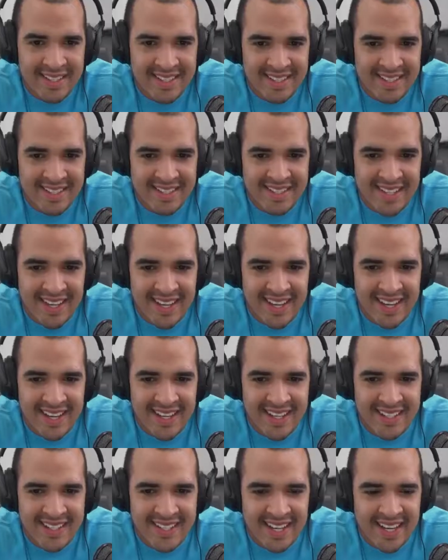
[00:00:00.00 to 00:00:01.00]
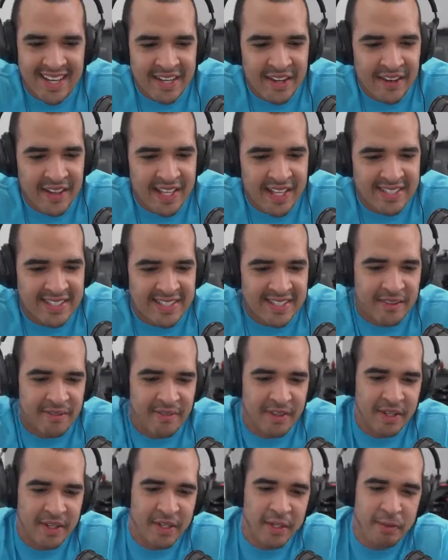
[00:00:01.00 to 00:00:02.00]
Yeah, no, that's
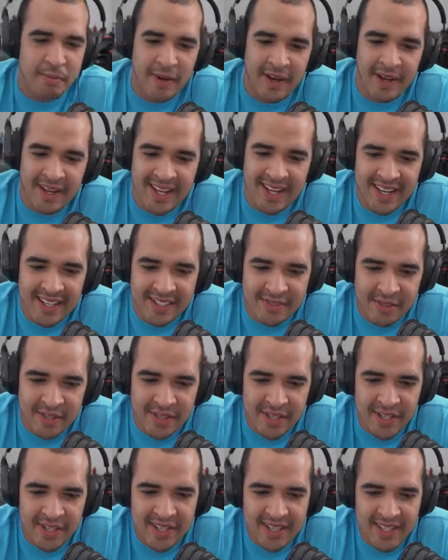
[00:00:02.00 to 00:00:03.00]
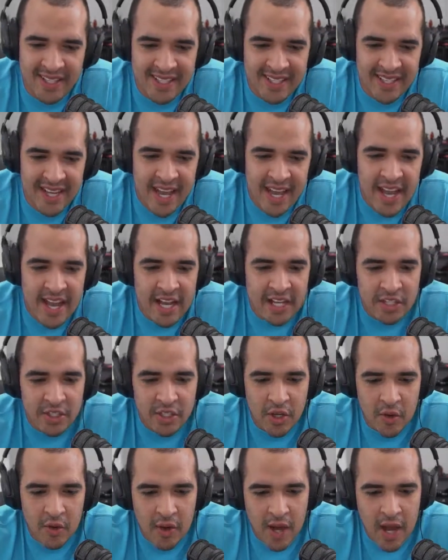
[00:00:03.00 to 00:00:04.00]
definitely a good podcast for sure.
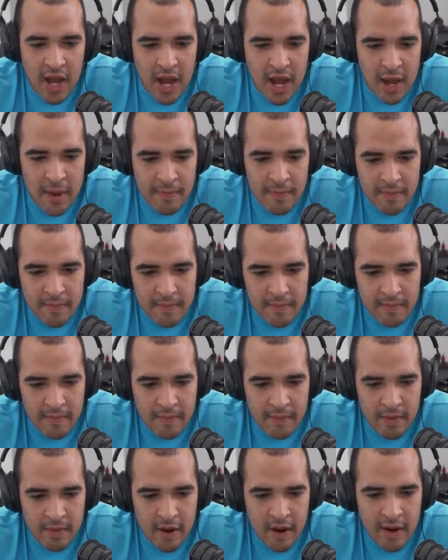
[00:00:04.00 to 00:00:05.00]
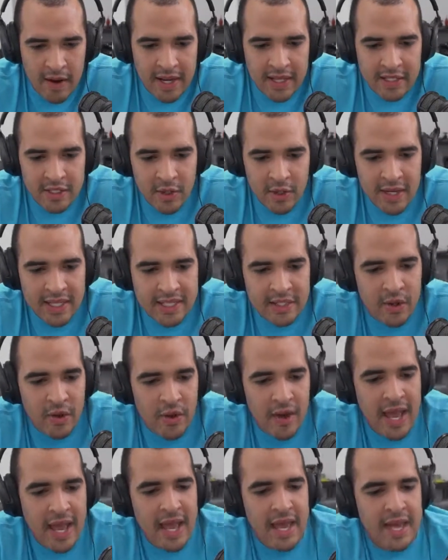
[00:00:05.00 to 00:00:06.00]
So, all right, so let's go
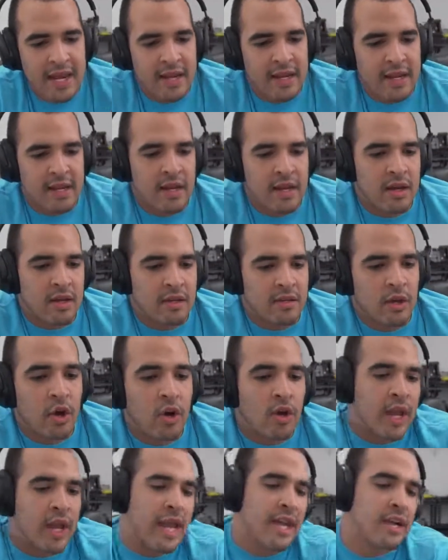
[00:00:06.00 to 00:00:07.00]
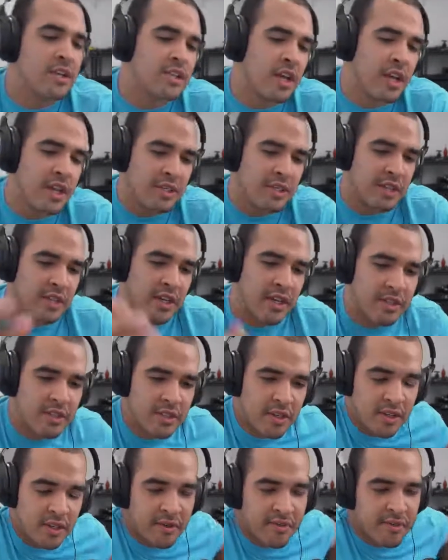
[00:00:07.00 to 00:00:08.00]
ahead and here's
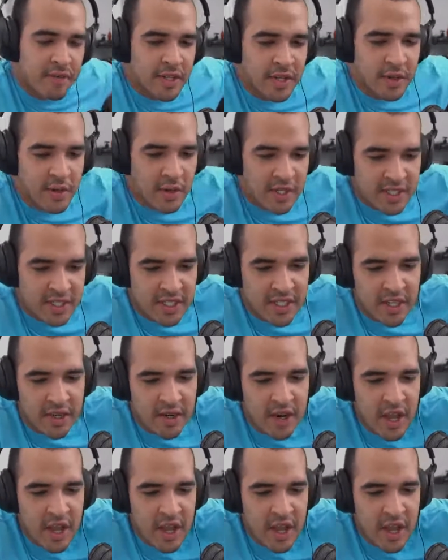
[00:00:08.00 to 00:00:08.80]
a funny question here.